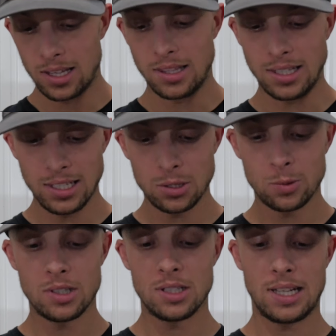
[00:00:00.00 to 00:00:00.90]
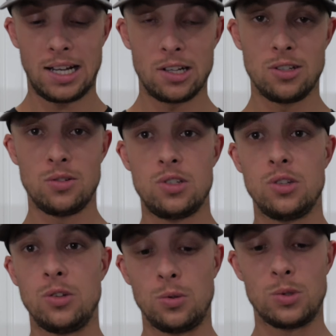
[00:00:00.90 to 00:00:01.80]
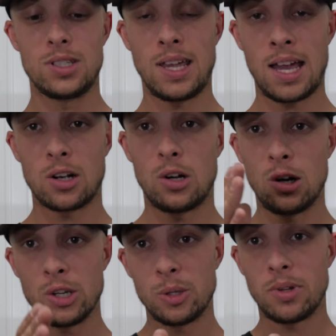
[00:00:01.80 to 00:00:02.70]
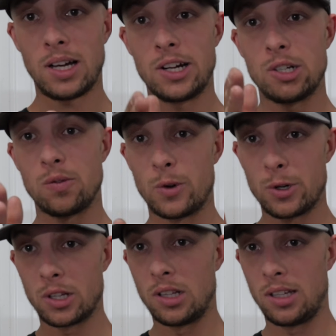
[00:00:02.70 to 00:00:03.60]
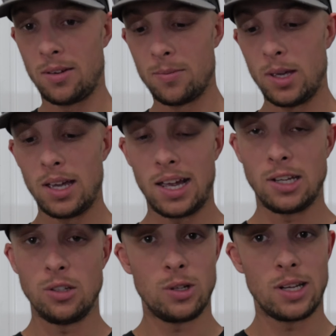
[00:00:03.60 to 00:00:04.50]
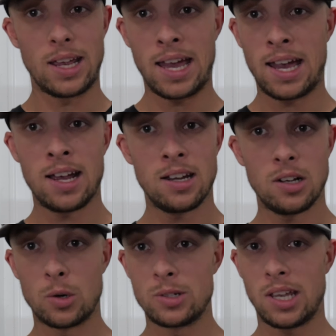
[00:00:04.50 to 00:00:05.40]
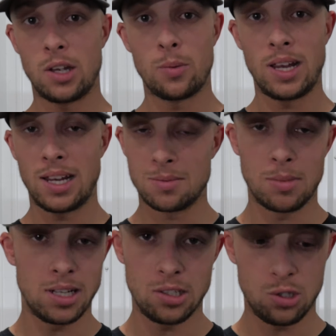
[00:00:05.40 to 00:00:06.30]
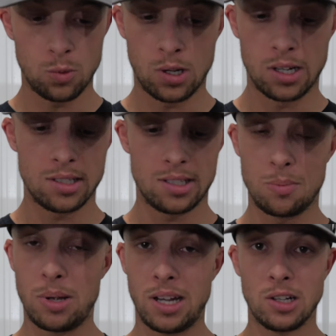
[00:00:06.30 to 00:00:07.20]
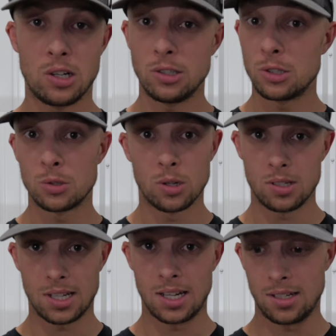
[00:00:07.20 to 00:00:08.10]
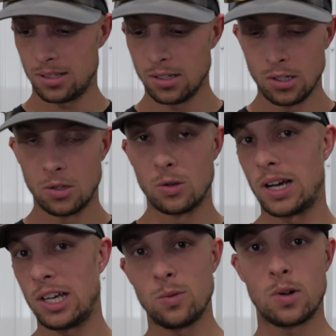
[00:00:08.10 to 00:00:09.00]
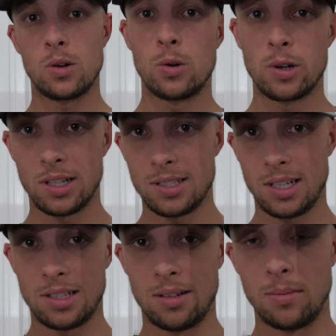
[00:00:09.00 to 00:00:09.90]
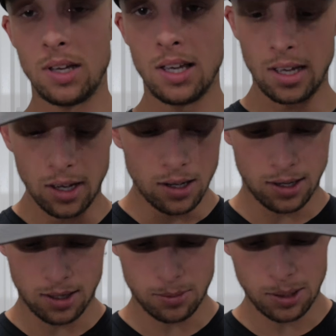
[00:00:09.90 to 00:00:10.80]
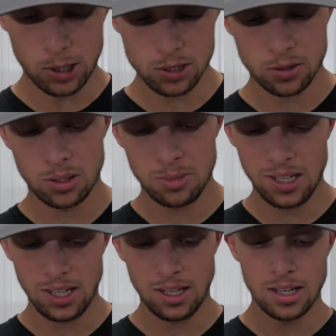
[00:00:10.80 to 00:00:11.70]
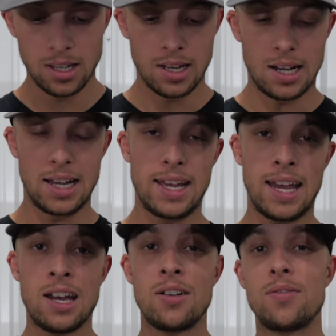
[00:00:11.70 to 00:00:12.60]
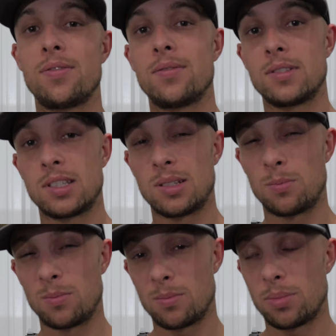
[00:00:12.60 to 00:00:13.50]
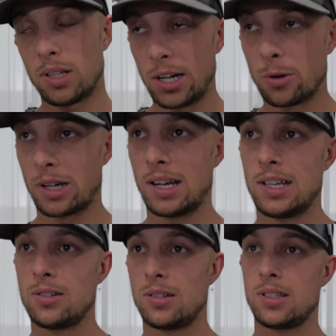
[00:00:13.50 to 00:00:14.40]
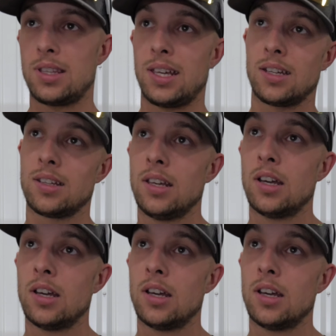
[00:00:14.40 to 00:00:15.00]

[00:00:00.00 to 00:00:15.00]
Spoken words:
These will allow you to stack all your pliers vertically, and you can add or take away as many as you want, just depending on your drawer size or how you want to orientate them. I'm also going to be, I have some plier organizers that